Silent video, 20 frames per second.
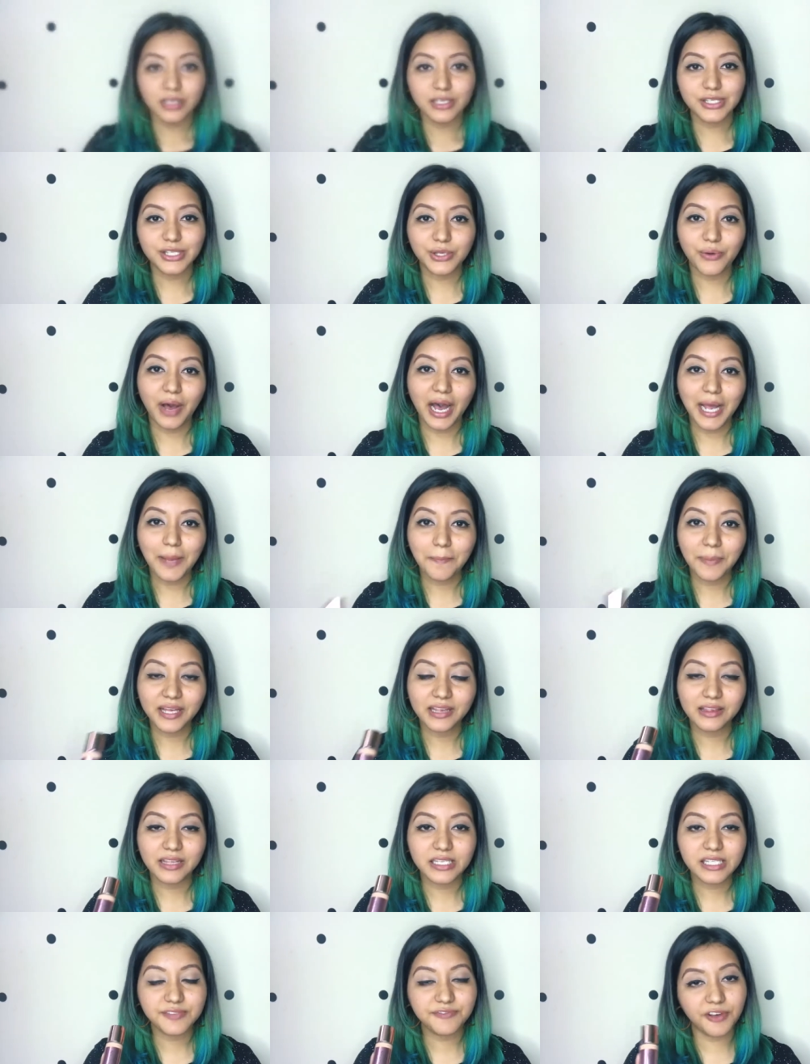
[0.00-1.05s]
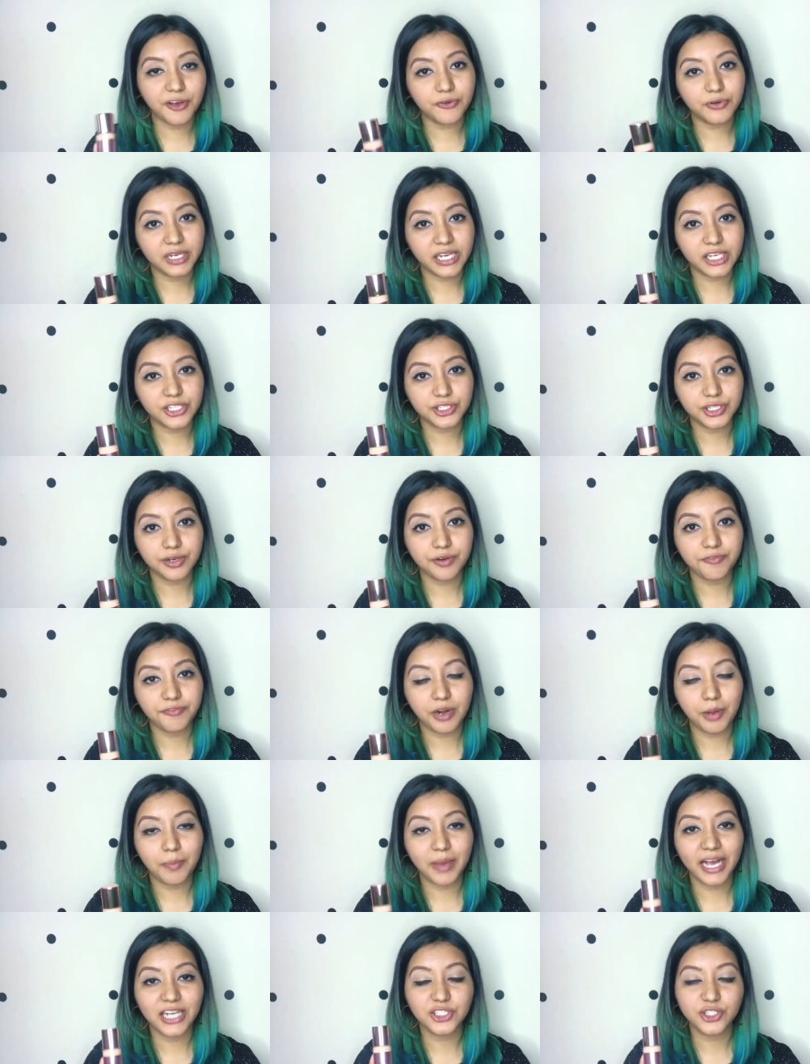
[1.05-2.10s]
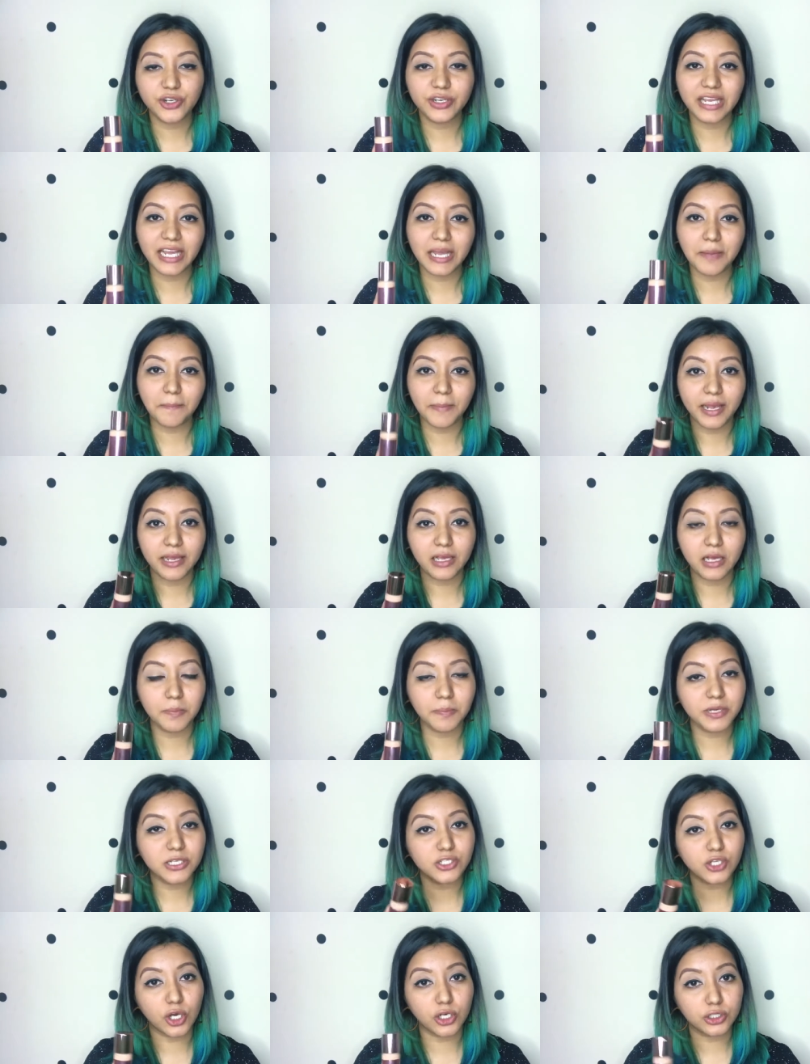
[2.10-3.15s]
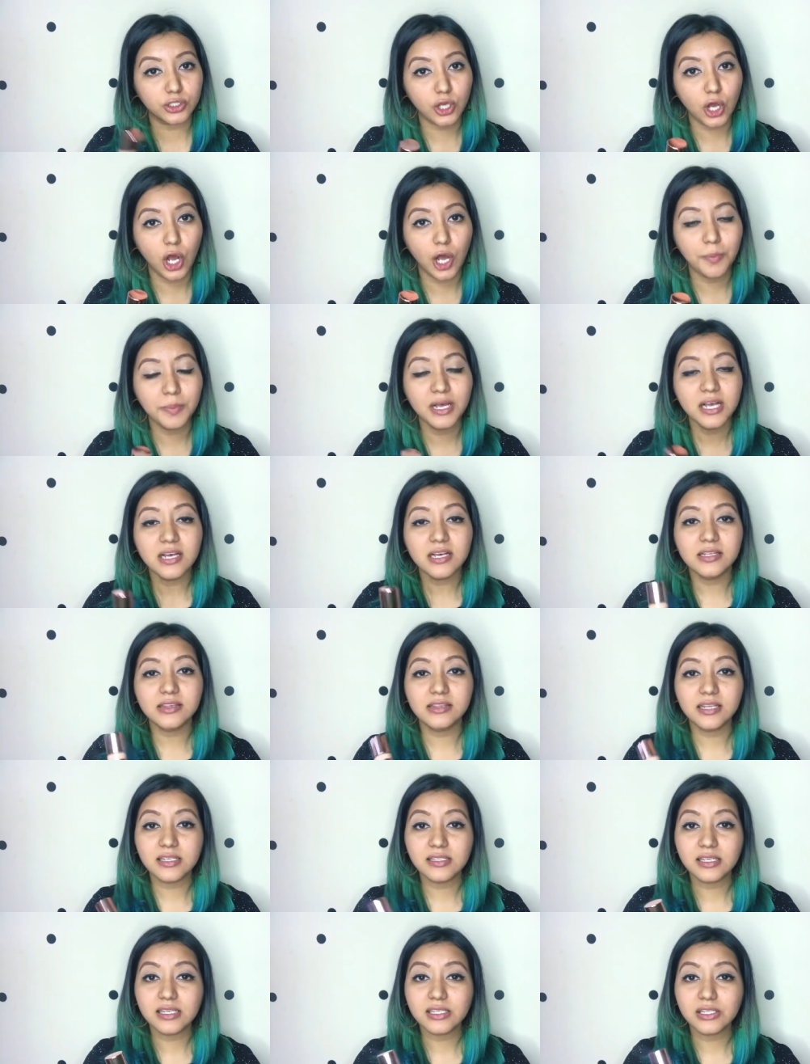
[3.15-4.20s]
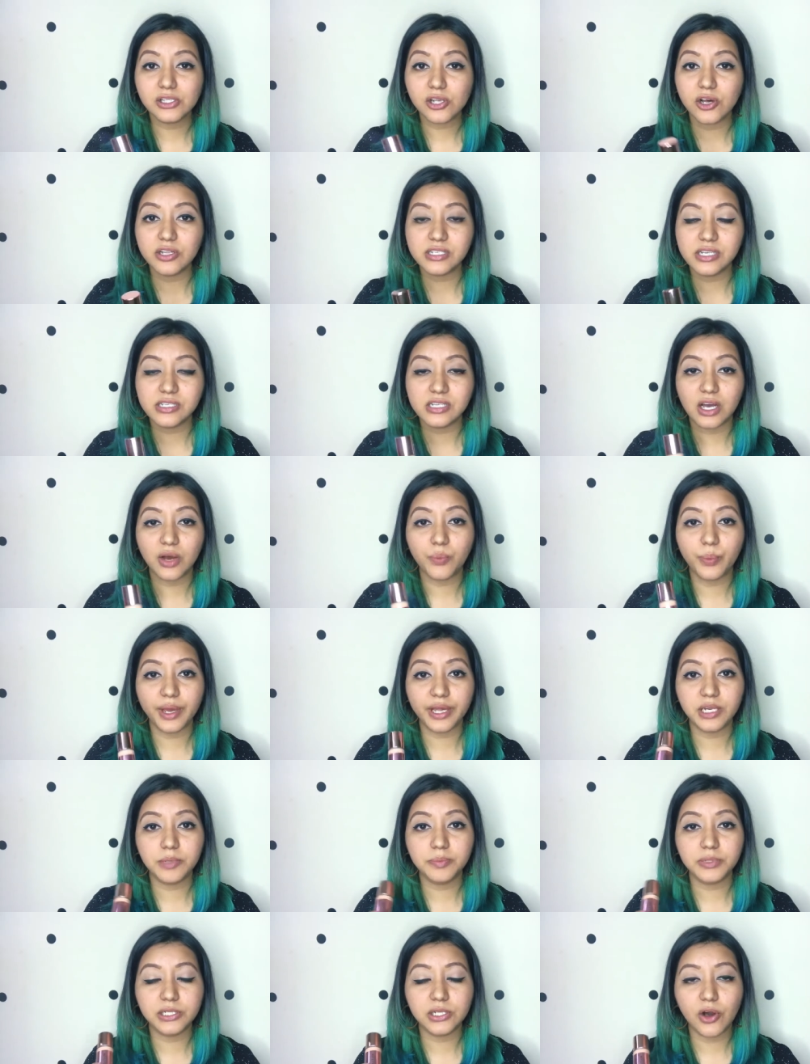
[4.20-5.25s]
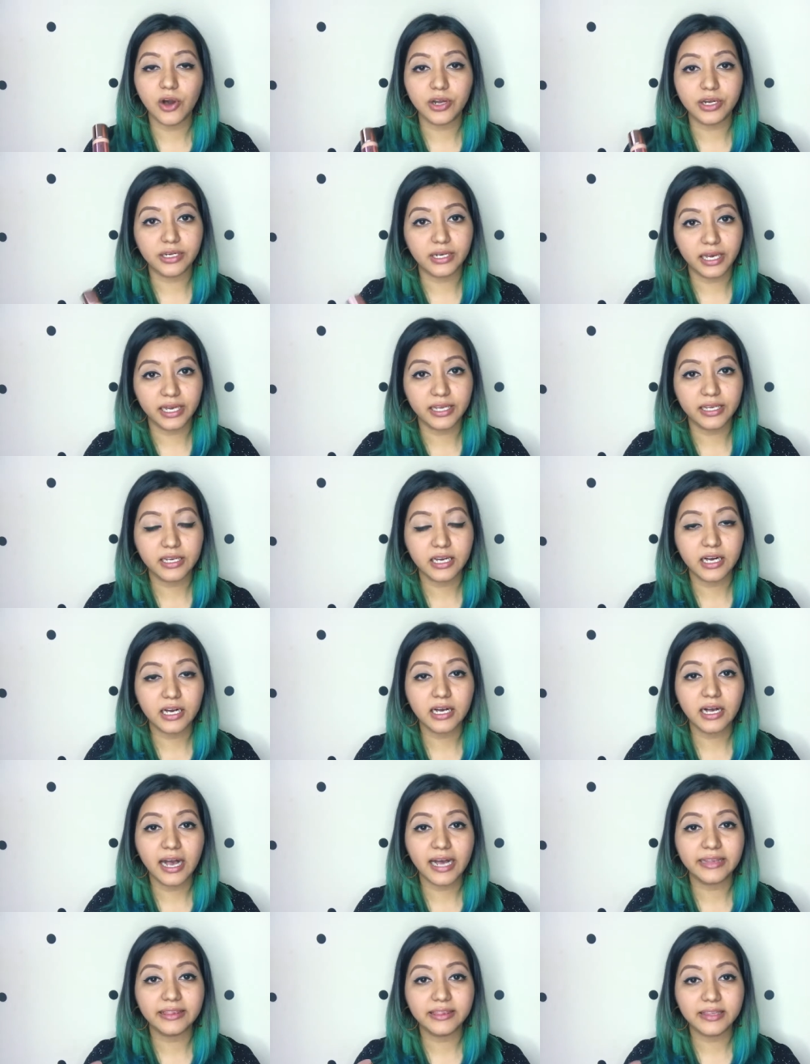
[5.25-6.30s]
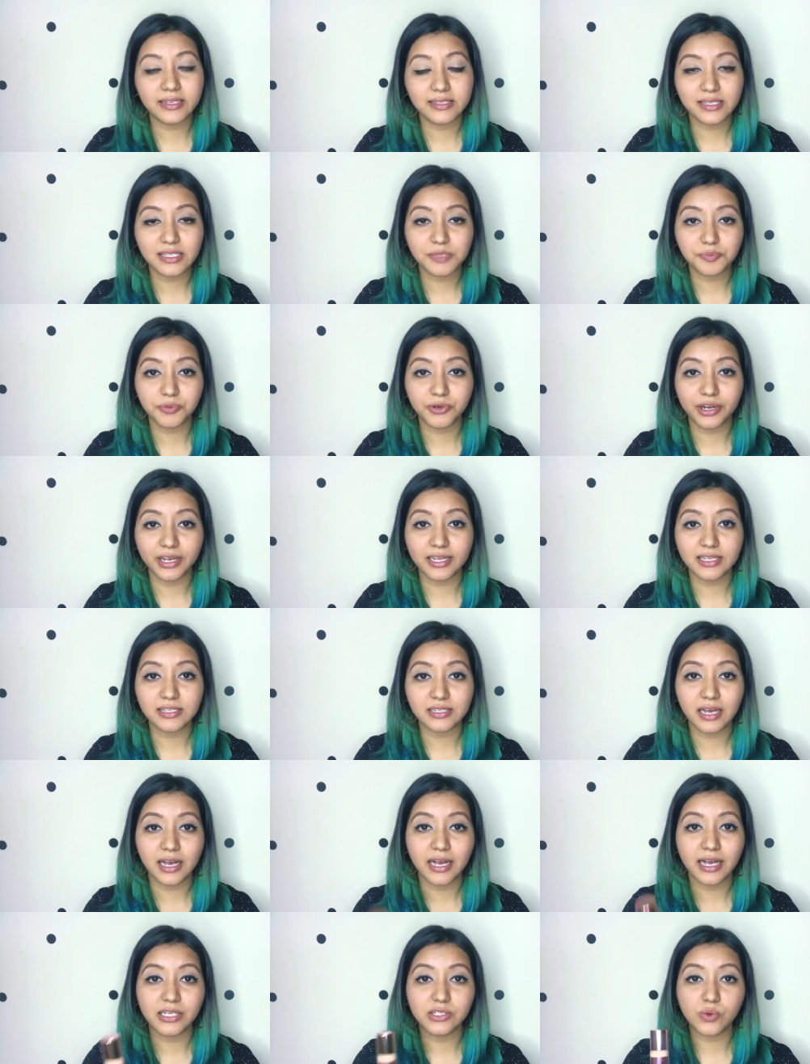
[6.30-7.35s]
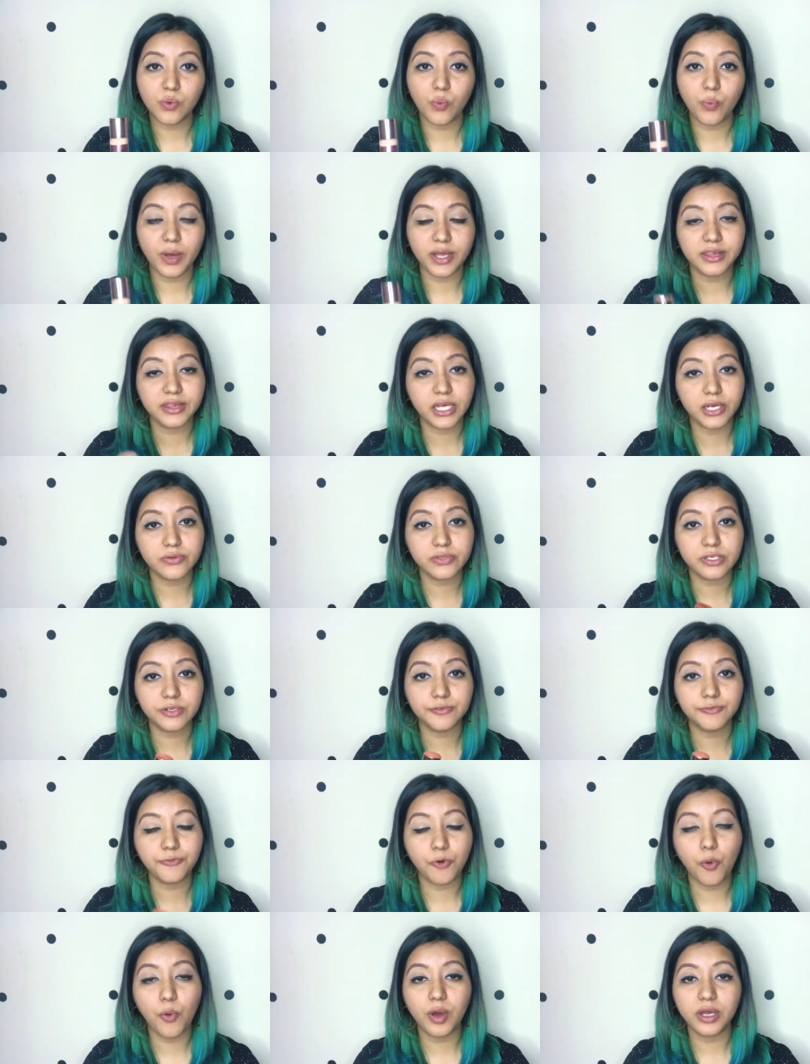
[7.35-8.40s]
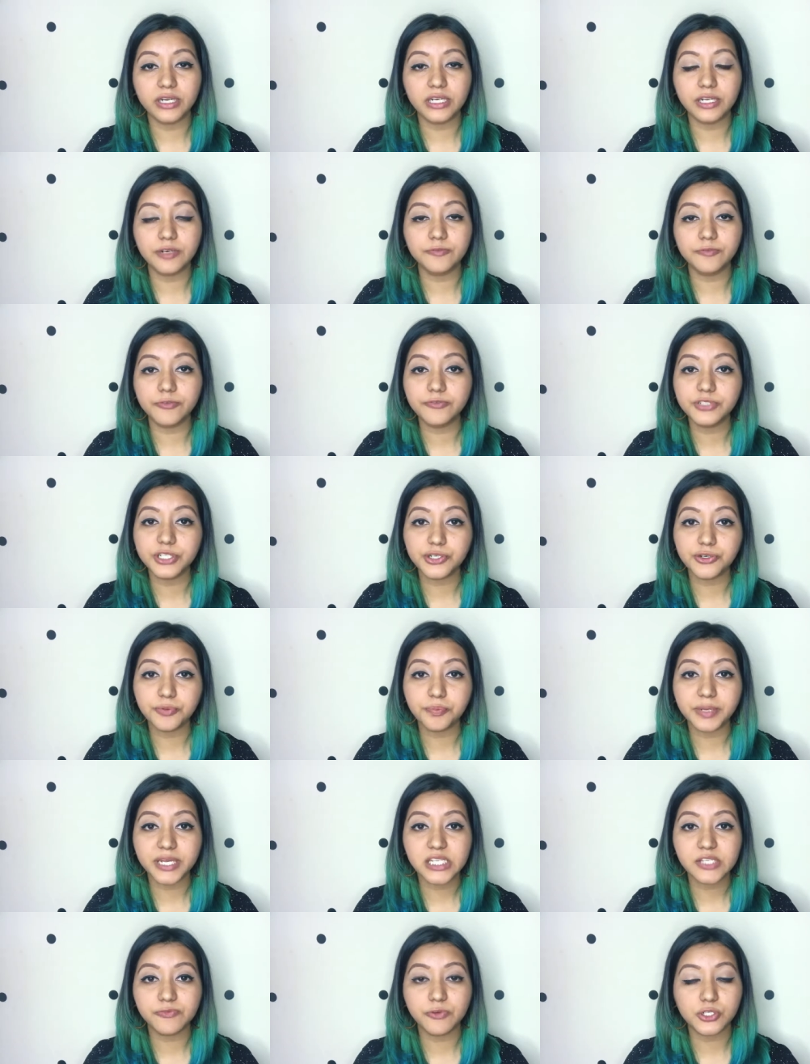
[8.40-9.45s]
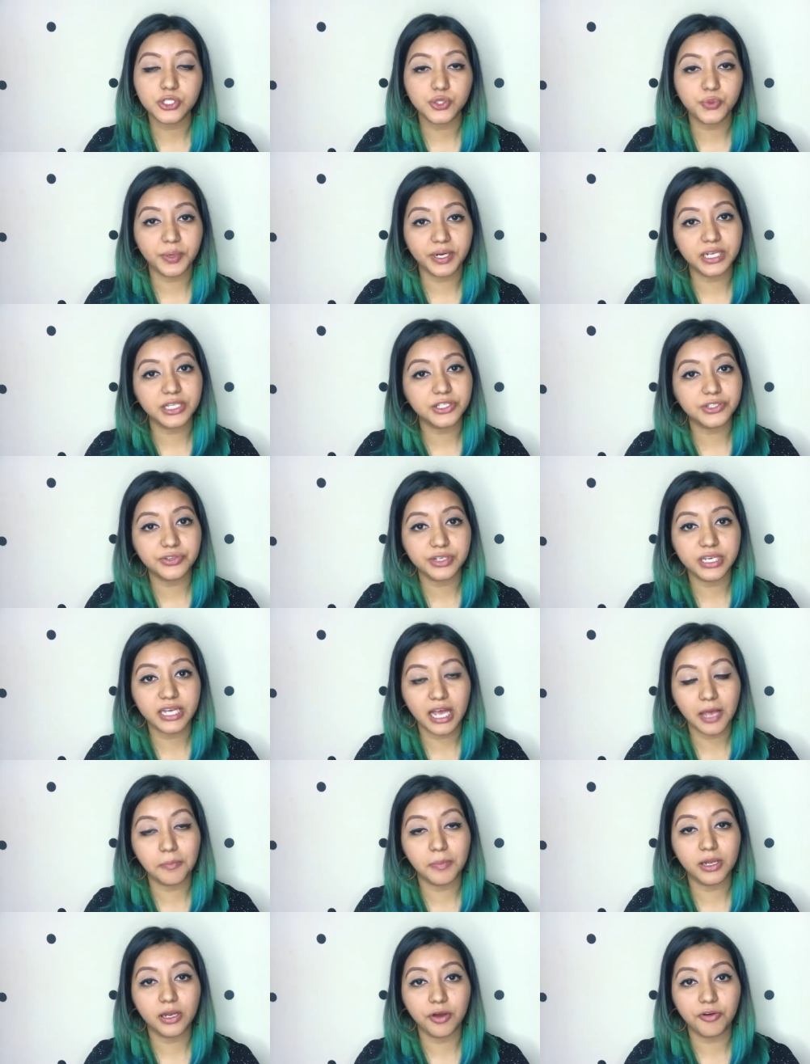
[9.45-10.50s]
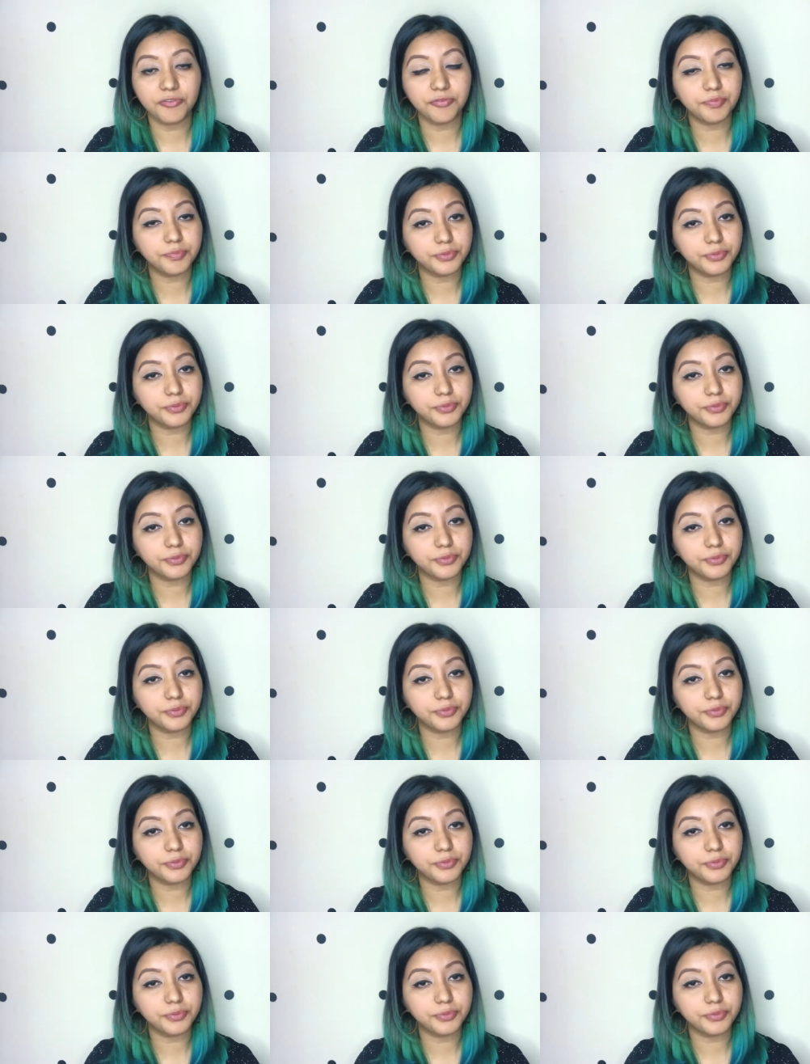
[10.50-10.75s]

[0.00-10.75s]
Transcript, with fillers: So I picked this foundation from hokmakeup.com. This is not yet available on Nykaa and this is priced at 1450 rupees for 23 ml of